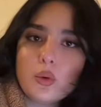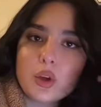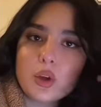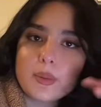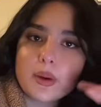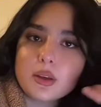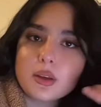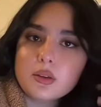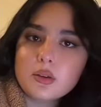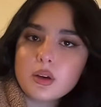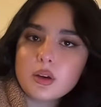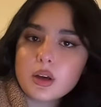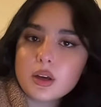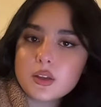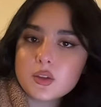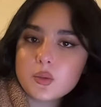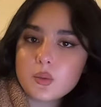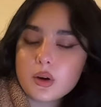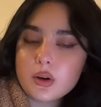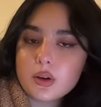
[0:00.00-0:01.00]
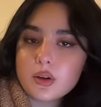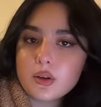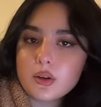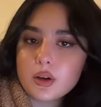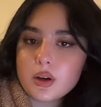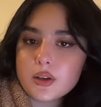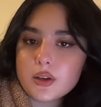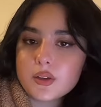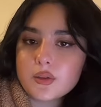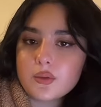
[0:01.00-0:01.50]
What about you guys? Where are you
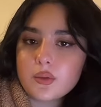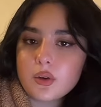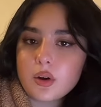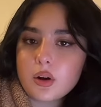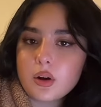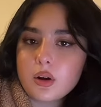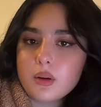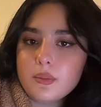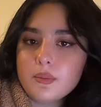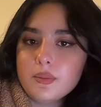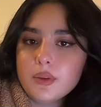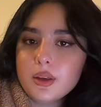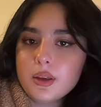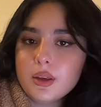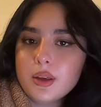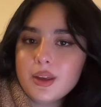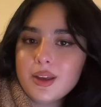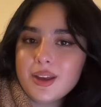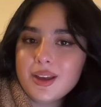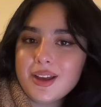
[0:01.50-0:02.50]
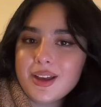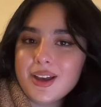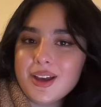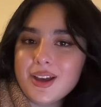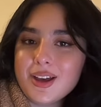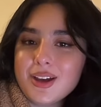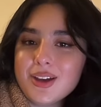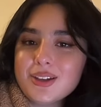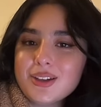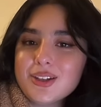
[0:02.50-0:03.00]
guys from?
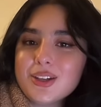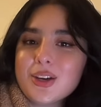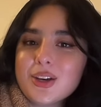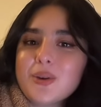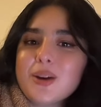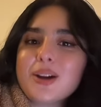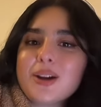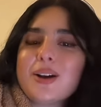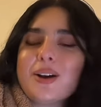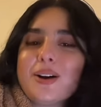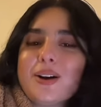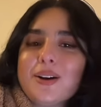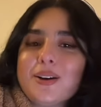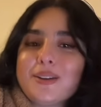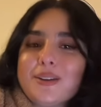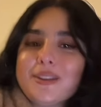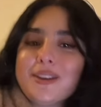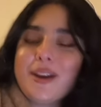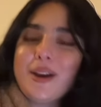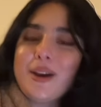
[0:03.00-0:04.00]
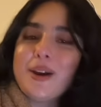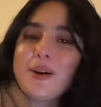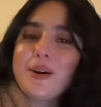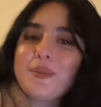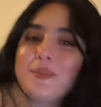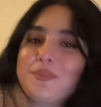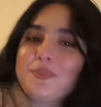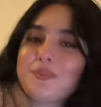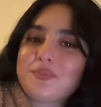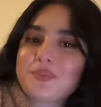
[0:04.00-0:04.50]
Uh, no, I can't.
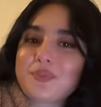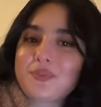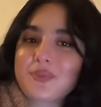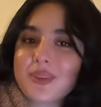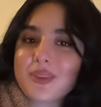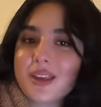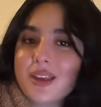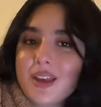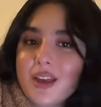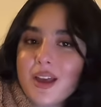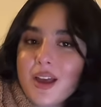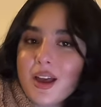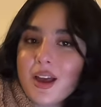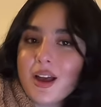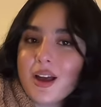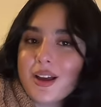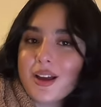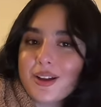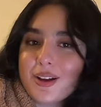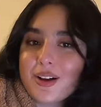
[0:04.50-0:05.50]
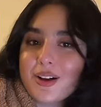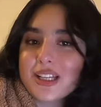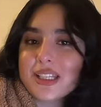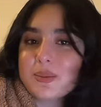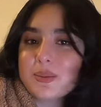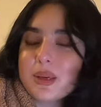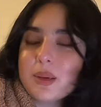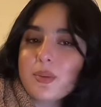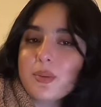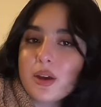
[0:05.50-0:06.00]
Um, I can't
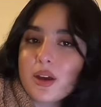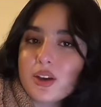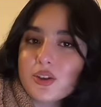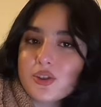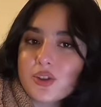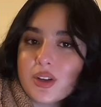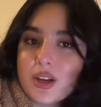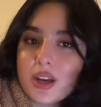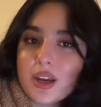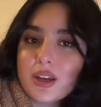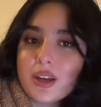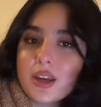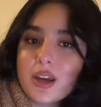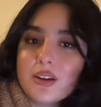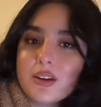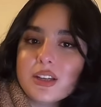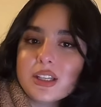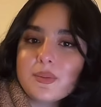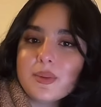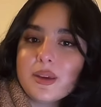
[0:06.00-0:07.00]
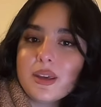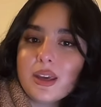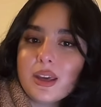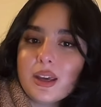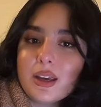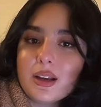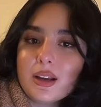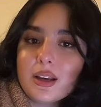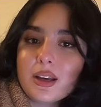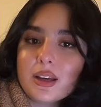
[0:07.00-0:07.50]
speak Persian, I can only speak
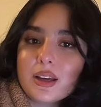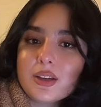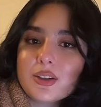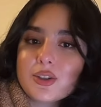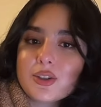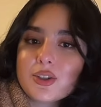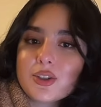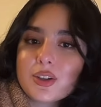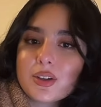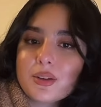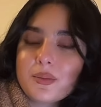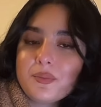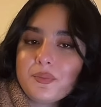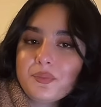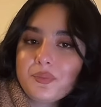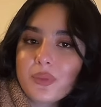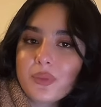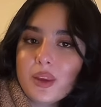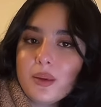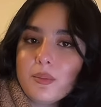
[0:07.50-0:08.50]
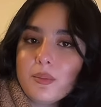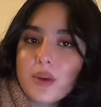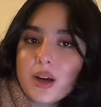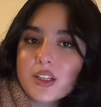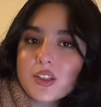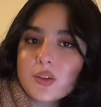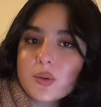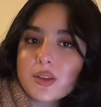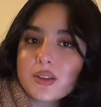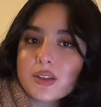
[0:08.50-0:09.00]
English.
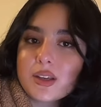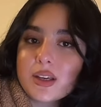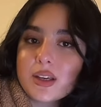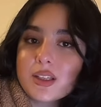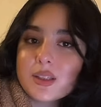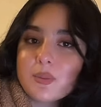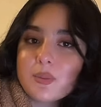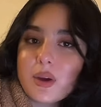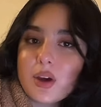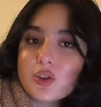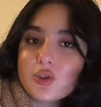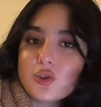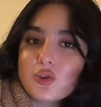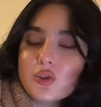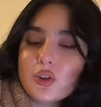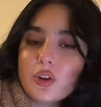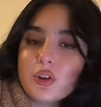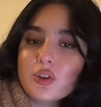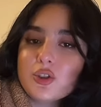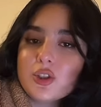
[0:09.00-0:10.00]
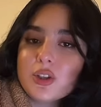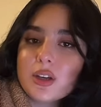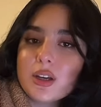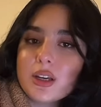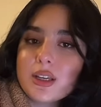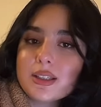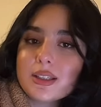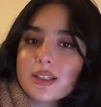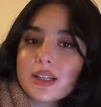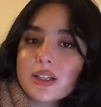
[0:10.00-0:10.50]
My Twitter is Persian Dolgia,
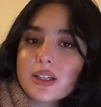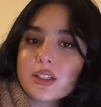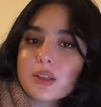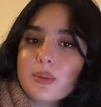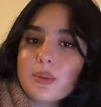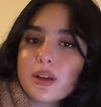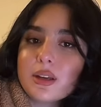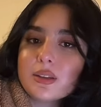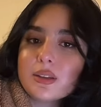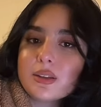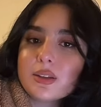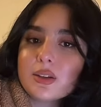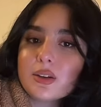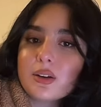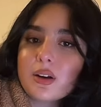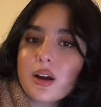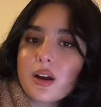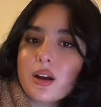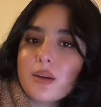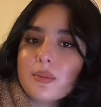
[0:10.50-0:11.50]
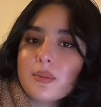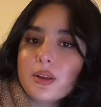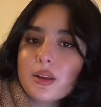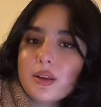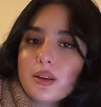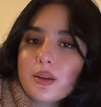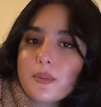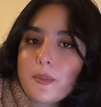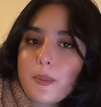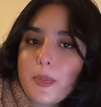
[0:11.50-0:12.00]
it's linked on my Instagram.